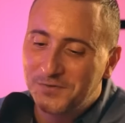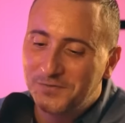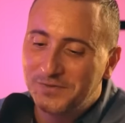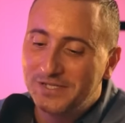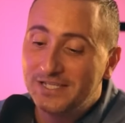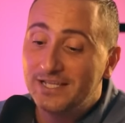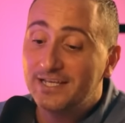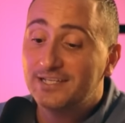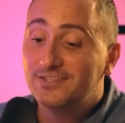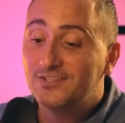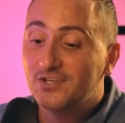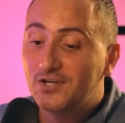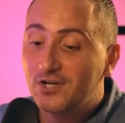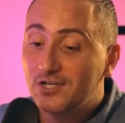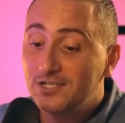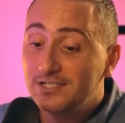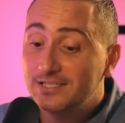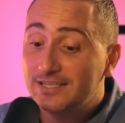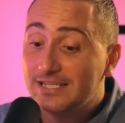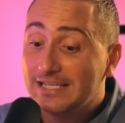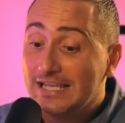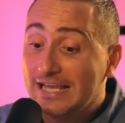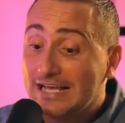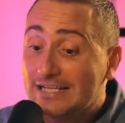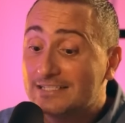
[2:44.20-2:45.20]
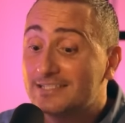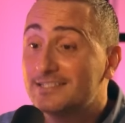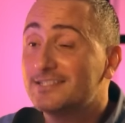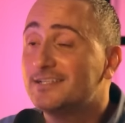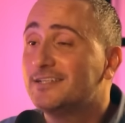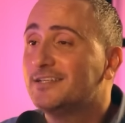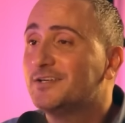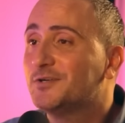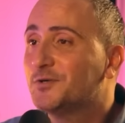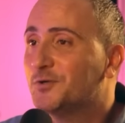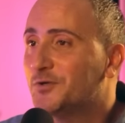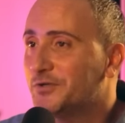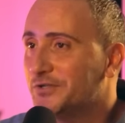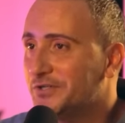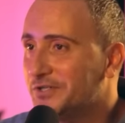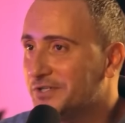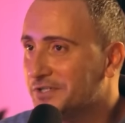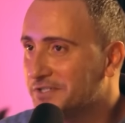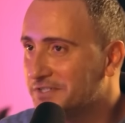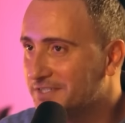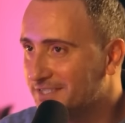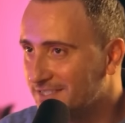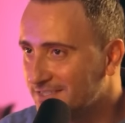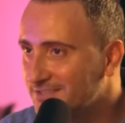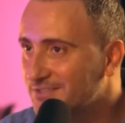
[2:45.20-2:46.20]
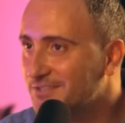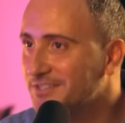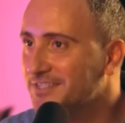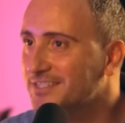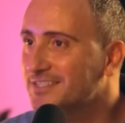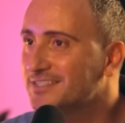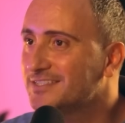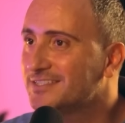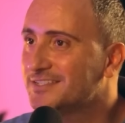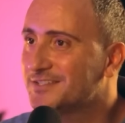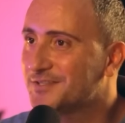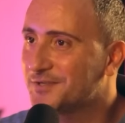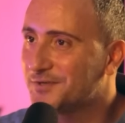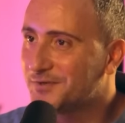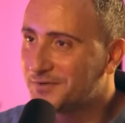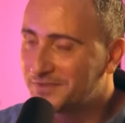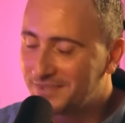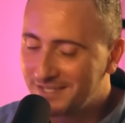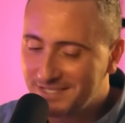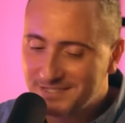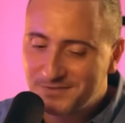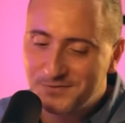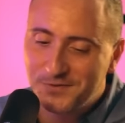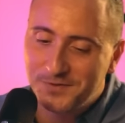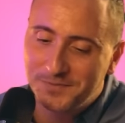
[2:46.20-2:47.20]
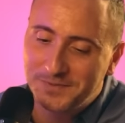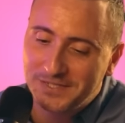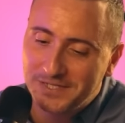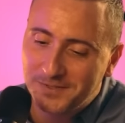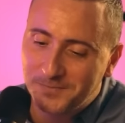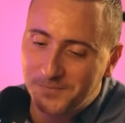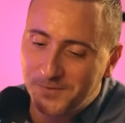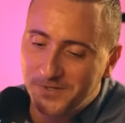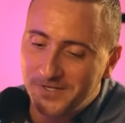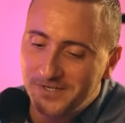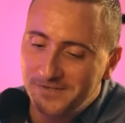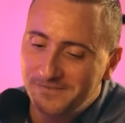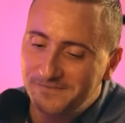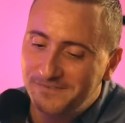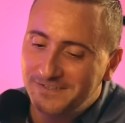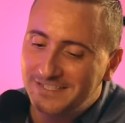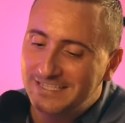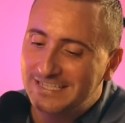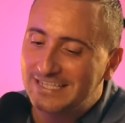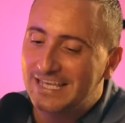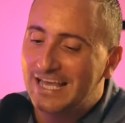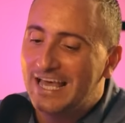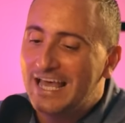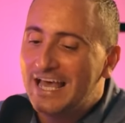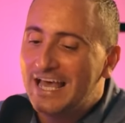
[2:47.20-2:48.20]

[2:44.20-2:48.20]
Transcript: we like to call it the last sunny corner on the internet. So thanks for being part of it.